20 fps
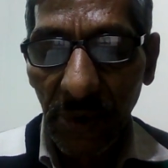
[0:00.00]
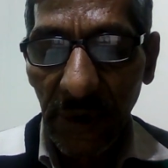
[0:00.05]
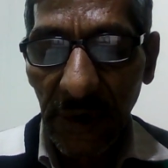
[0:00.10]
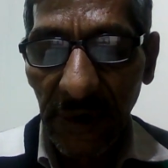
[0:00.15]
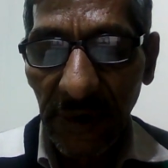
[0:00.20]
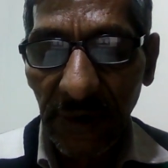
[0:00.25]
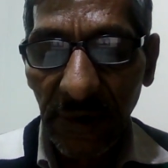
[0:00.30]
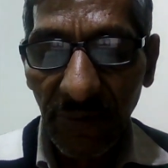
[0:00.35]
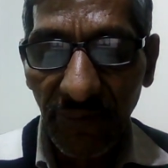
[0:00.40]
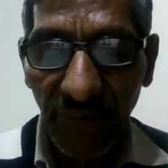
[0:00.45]

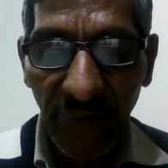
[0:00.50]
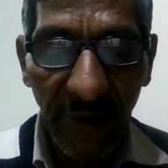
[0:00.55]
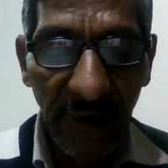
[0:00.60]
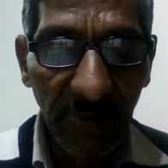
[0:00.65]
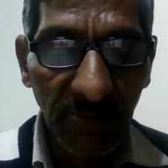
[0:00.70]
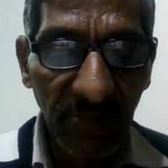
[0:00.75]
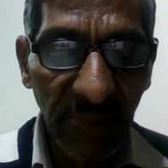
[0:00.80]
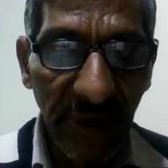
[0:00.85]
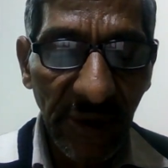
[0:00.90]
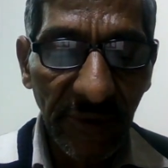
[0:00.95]
at
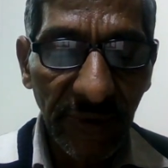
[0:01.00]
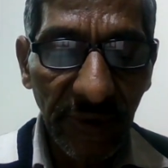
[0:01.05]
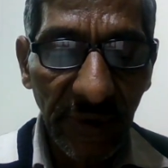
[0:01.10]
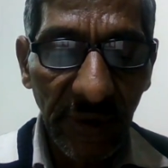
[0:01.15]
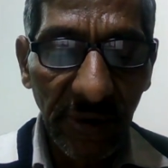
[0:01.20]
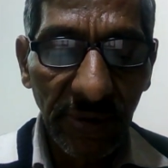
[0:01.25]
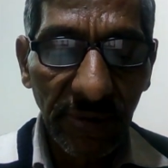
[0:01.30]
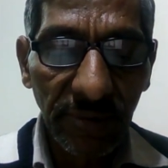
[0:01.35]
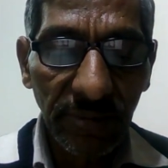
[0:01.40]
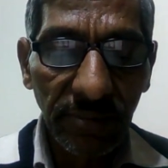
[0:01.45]
different
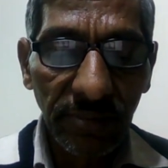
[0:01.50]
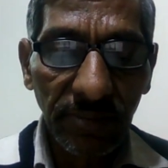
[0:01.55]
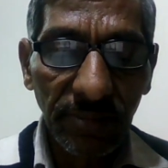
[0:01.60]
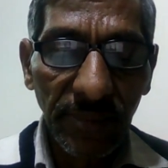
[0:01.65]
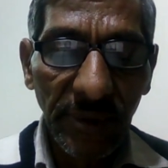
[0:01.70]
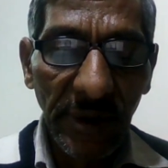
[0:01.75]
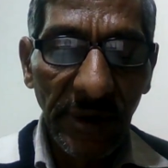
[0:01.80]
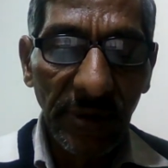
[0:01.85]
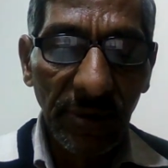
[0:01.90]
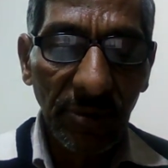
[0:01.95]
places,
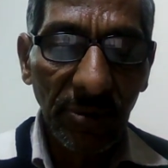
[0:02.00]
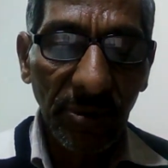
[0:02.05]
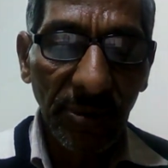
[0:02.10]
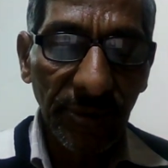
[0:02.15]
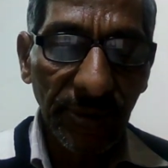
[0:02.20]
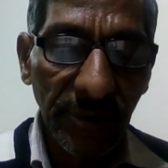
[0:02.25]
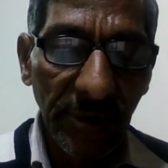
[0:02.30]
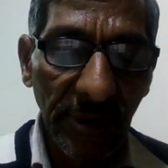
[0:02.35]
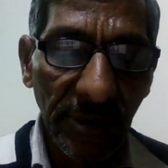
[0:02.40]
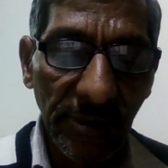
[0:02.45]
the
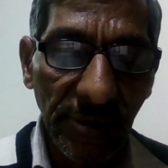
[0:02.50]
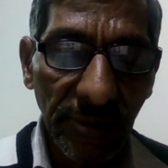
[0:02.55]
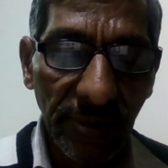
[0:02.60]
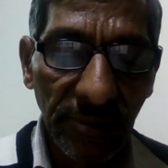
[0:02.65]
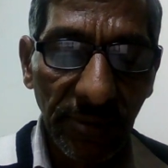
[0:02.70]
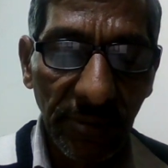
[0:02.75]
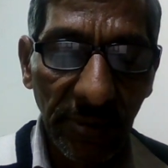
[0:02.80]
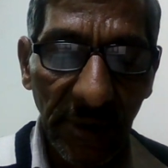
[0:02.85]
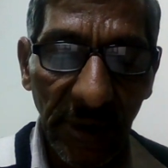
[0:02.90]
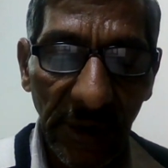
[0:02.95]
endorser is
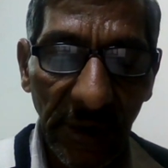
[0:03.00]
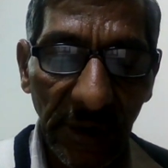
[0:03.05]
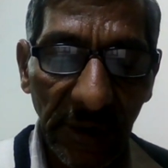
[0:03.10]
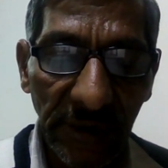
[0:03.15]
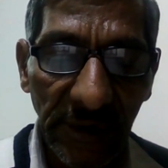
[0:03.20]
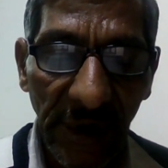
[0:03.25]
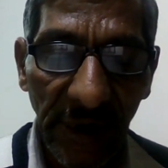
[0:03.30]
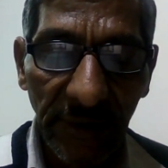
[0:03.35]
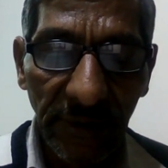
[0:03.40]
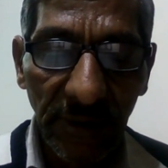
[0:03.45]

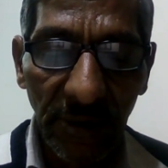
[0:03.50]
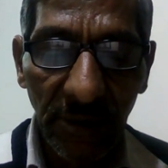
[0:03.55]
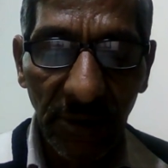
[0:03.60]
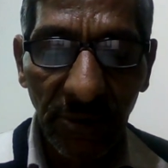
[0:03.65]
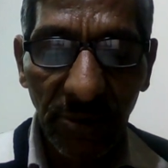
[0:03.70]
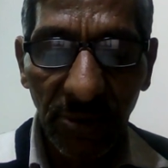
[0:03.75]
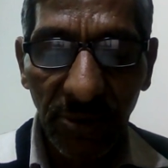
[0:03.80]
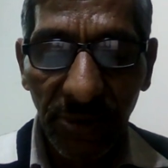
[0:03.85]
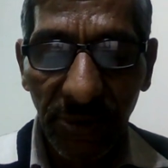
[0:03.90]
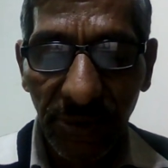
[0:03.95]
entitled
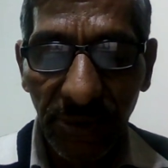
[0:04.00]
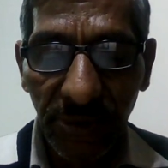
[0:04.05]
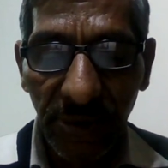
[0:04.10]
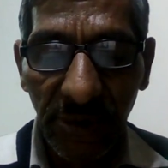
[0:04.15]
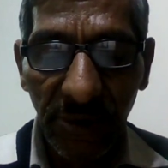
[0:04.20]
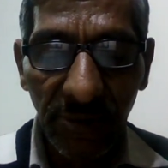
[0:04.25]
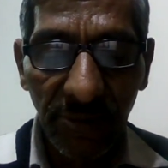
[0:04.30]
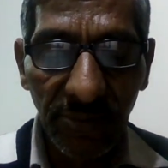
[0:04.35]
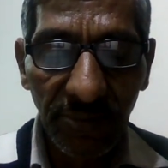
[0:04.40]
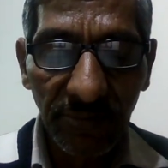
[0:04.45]
to
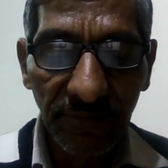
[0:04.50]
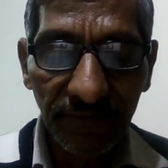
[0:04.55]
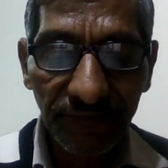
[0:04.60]
receive